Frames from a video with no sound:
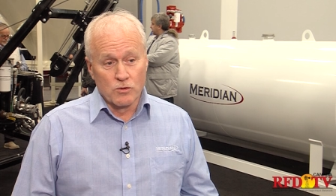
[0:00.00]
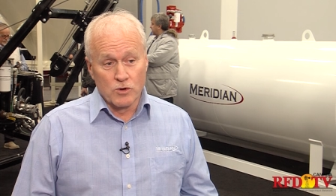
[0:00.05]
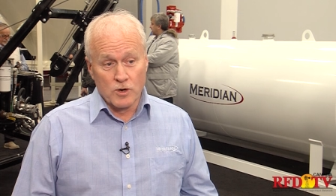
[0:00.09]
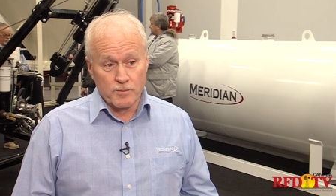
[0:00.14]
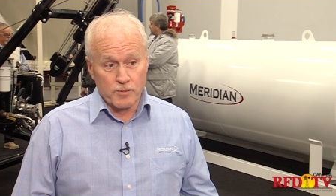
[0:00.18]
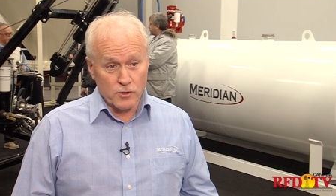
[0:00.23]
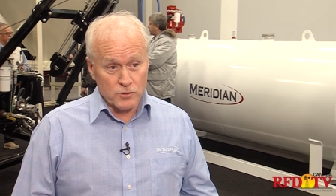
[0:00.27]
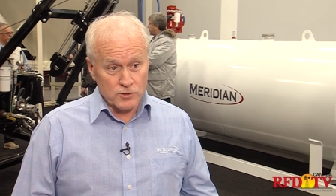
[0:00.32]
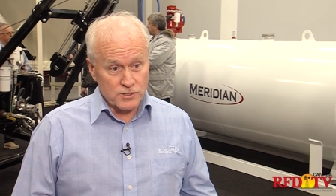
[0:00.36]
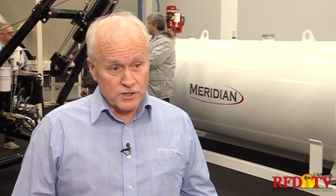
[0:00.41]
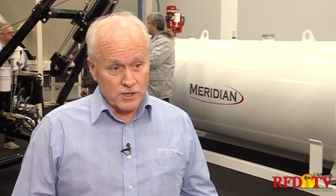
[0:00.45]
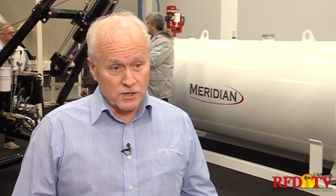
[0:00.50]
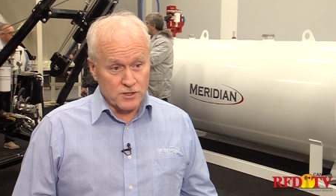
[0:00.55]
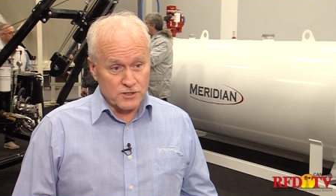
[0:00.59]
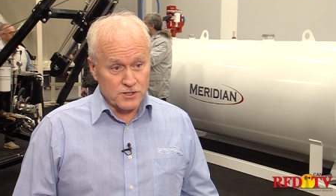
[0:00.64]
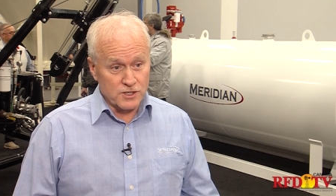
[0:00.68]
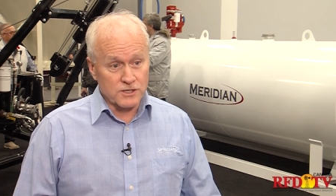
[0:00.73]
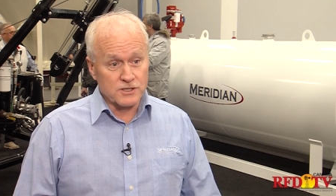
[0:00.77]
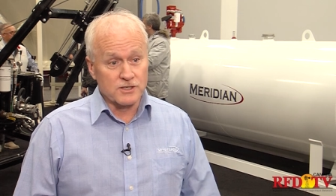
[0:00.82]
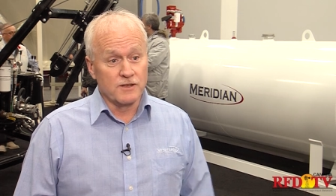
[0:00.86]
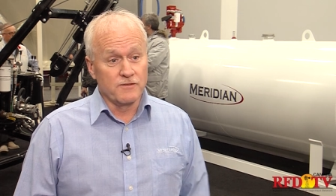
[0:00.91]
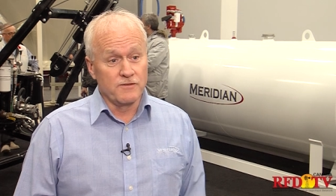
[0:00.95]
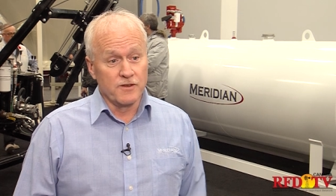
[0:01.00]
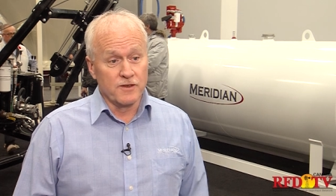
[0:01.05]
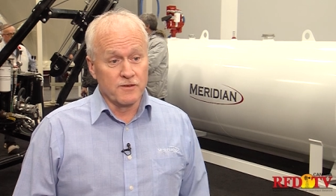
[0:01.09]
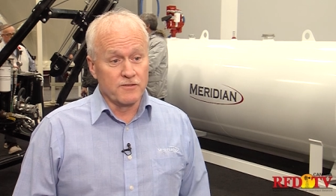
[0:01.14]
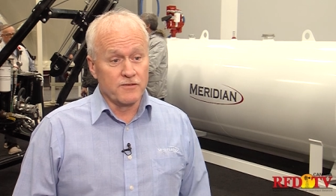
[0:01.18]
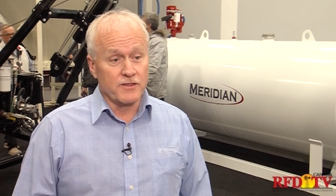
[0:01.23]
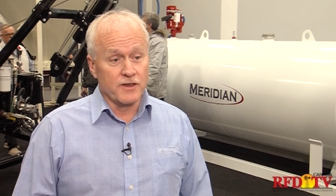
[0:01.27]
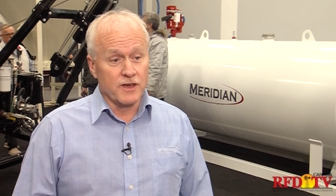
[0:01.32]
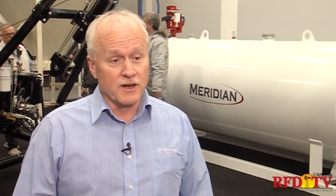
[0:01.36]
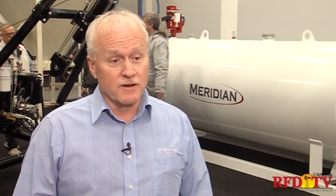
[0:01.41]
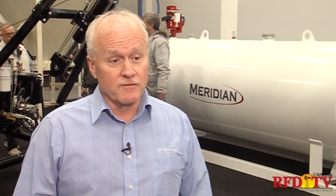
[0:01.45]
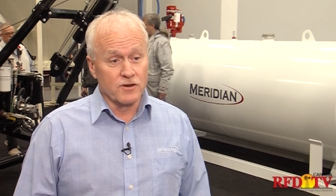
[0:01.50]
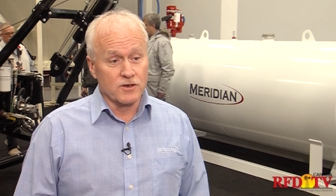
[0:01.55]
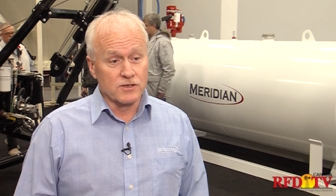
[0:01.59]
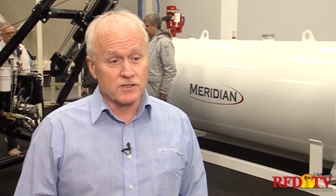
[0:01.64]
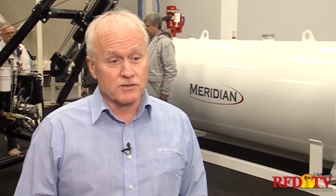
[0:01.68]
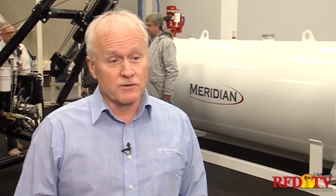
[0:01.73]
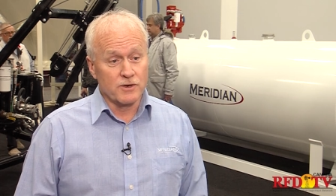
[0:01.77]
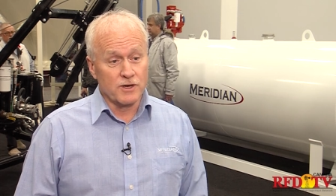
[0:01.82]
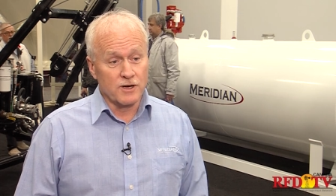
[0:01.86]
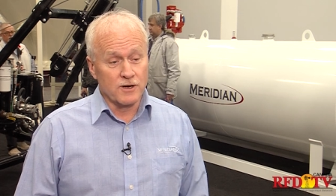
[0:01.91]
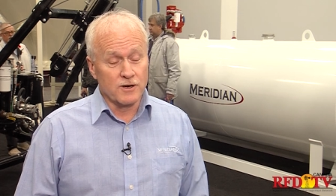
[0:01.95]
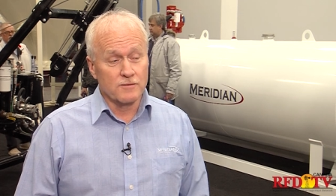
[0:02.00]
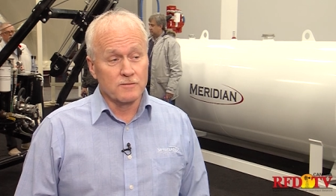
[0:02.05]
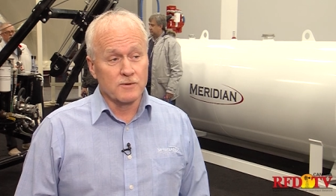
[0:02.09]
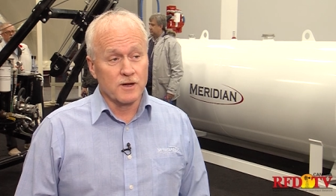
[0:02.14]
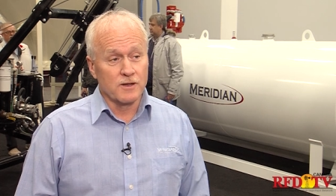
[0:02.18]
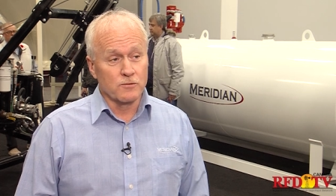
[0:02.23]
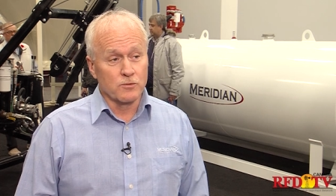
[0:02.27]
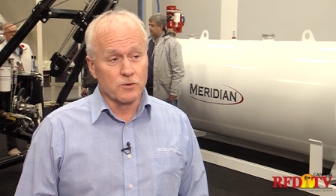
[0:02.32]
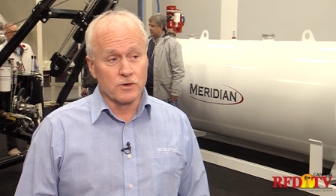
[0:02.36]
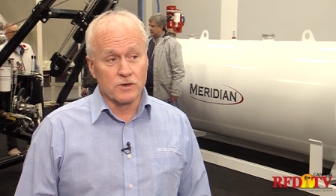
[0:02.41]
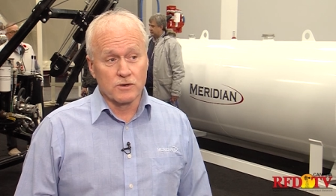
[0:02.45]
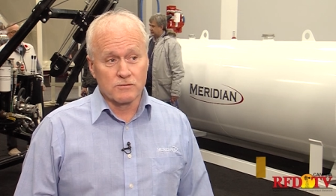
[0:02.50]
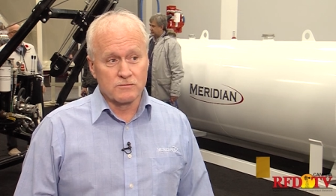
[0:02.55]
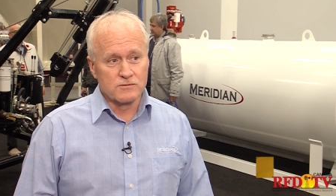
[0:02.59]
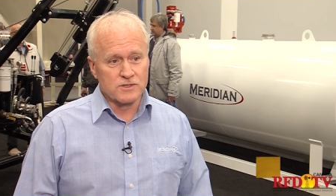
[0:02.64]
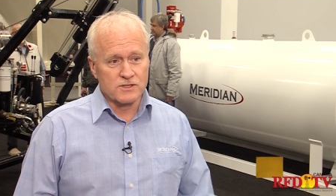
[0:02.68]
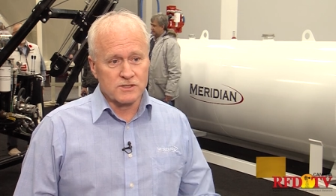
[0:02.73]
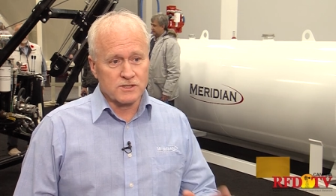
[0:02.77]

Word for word: We're approaching our 65th anniversary here, and we're